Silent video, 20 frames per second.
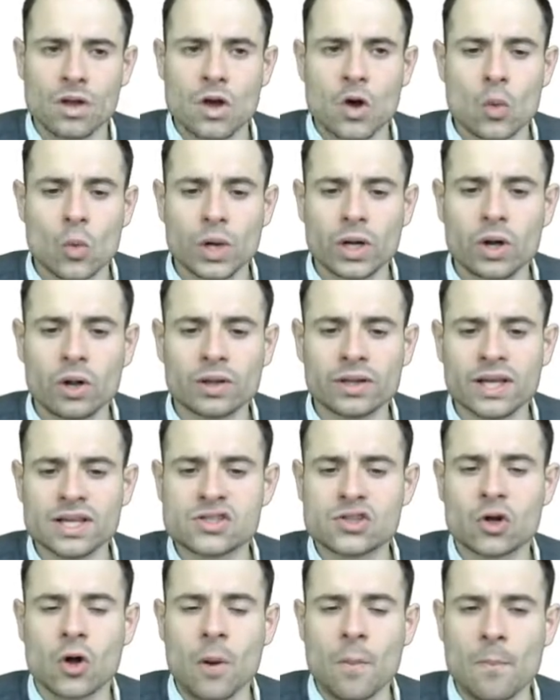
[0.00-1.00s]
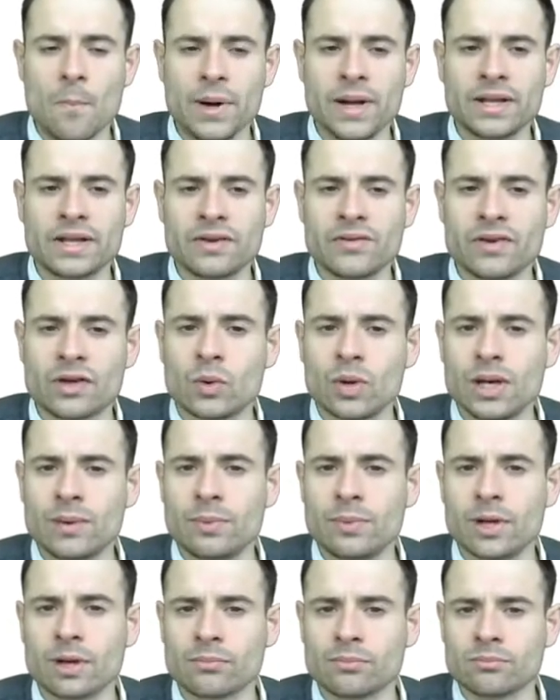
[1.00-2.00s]
We call this the competitive
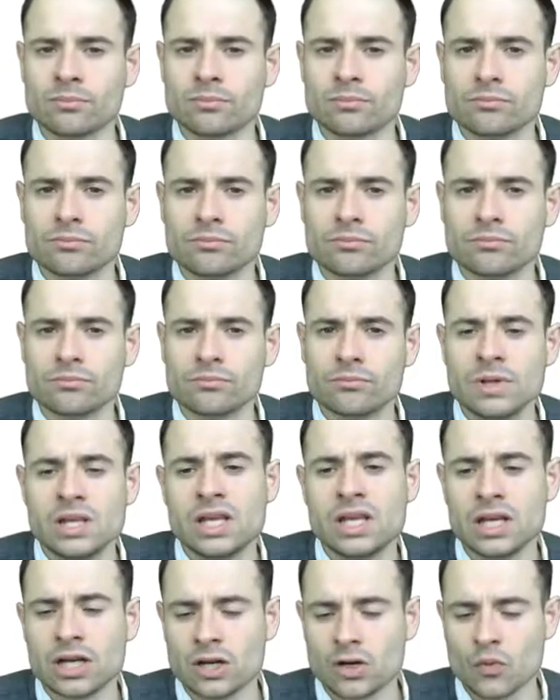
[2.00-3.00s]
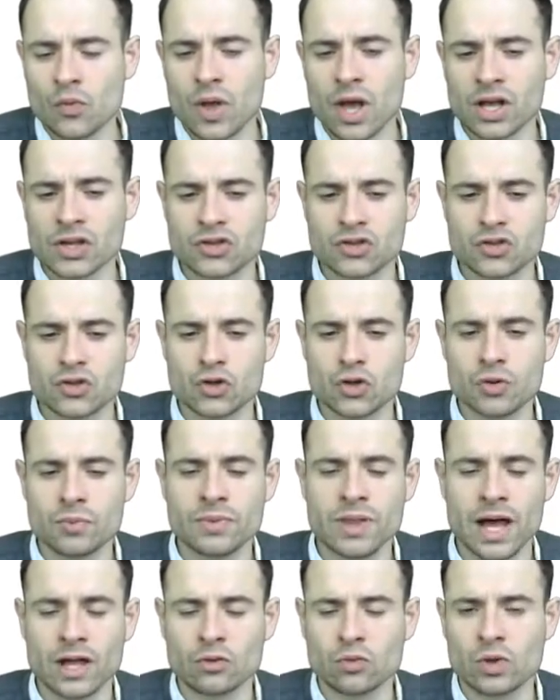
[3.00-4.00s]
equilibrium. Here we assume
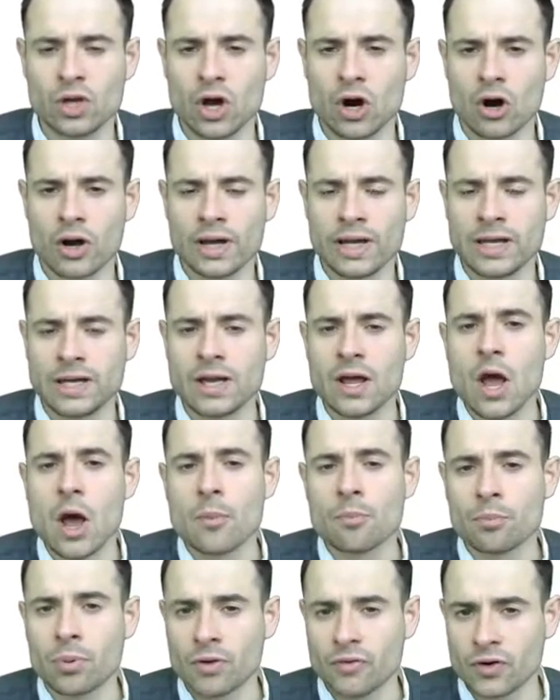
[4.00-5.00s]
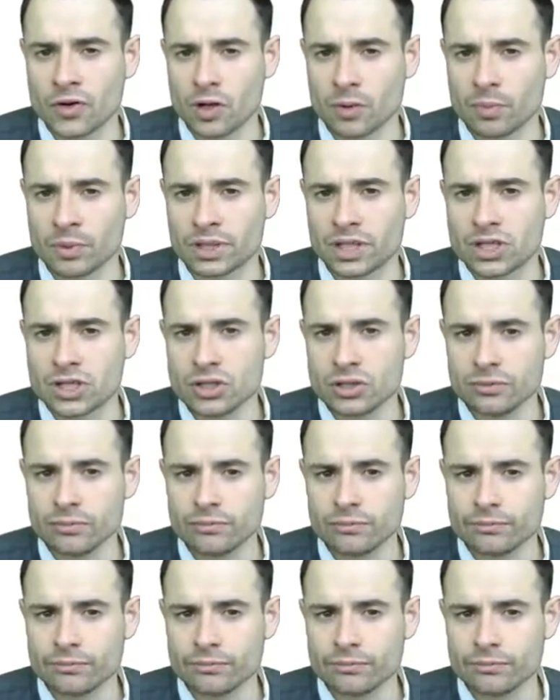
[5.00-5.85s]
that we are in perfect competition.